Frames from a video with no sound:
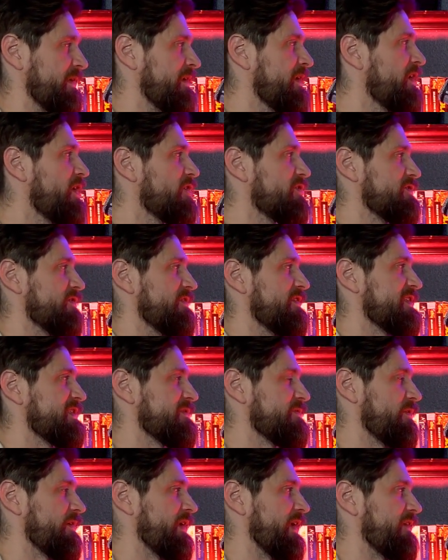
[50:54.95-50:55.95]
And so
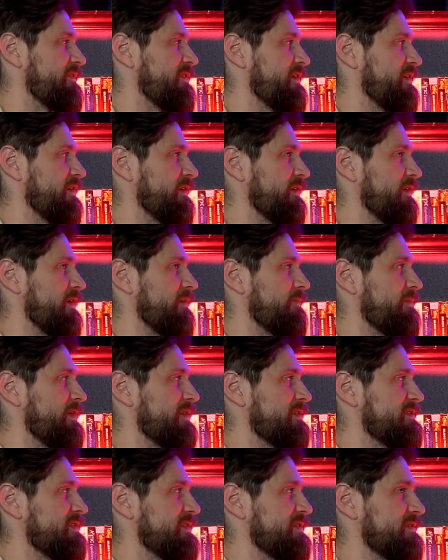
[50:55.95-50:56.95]
this one, I think it
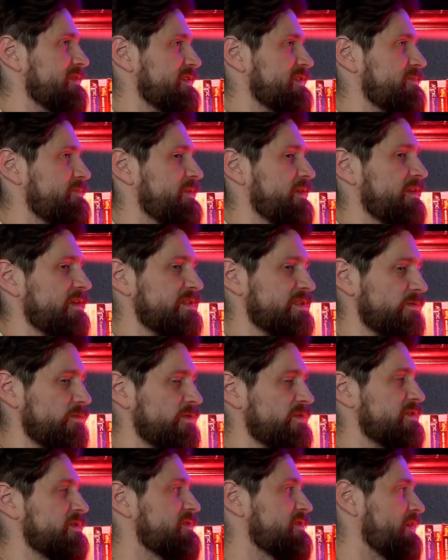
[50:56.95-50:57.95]
makes this list because it
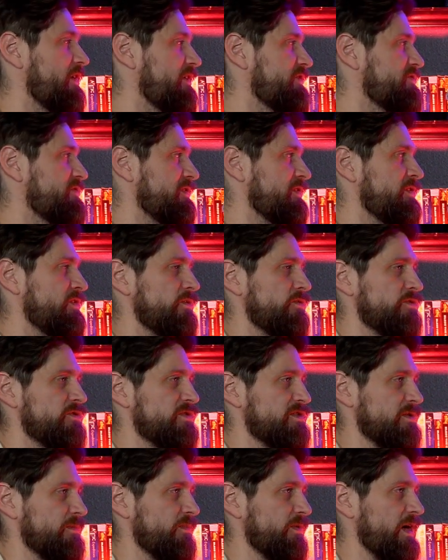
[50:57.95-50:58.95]
was such a
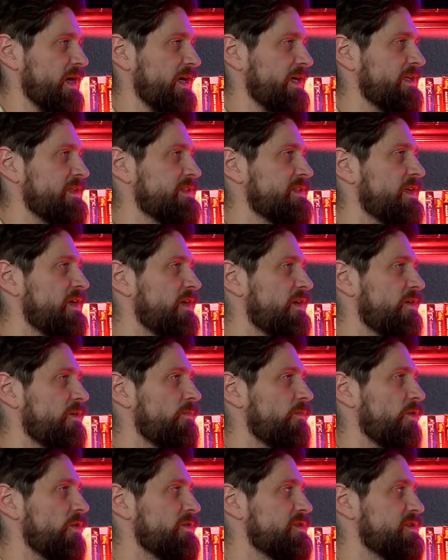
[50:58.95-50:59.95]
huge surprise,
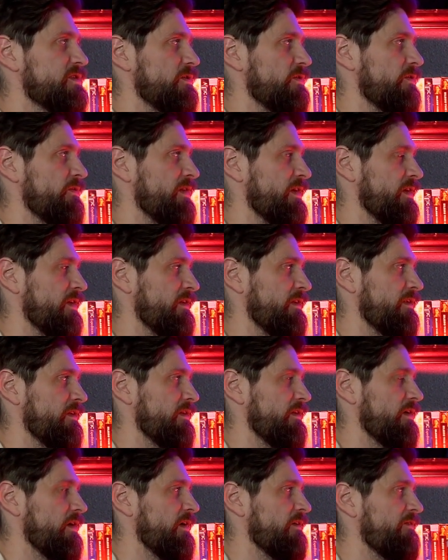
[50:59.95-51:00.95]
more so than
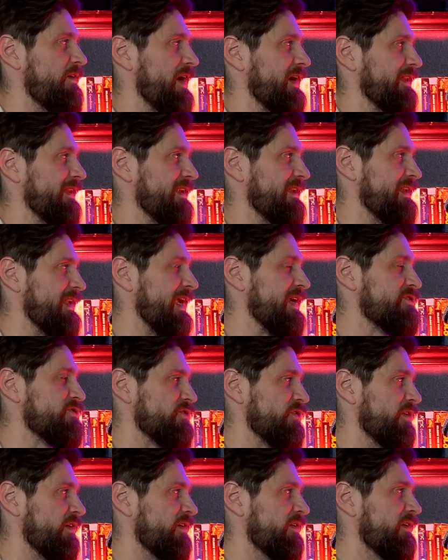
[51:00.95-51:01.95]
A Violent
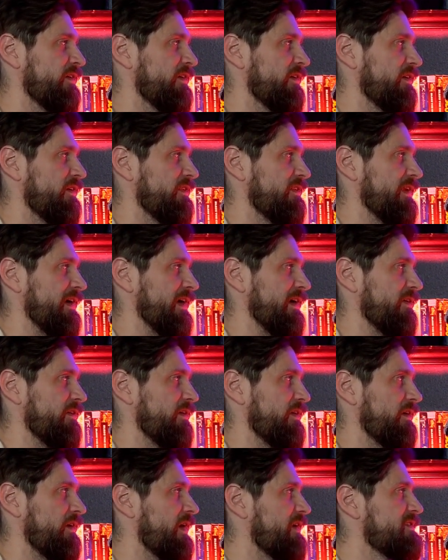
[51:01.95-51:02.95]
Nature,
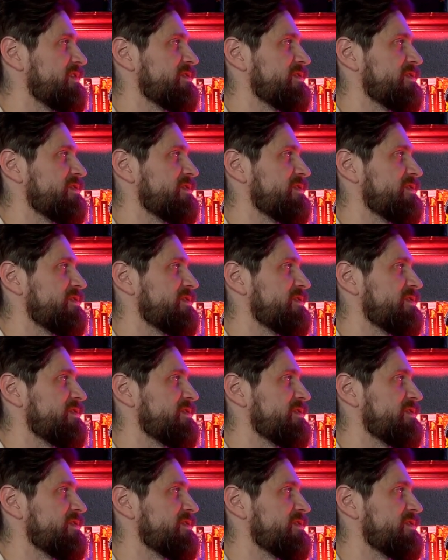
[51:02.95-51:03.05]
that I